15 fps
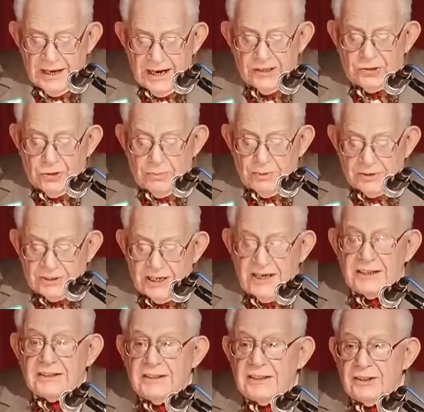and to
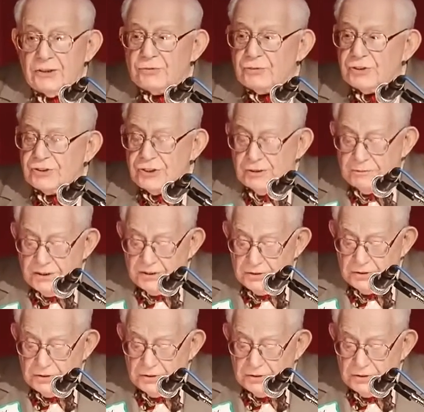protect the interest of the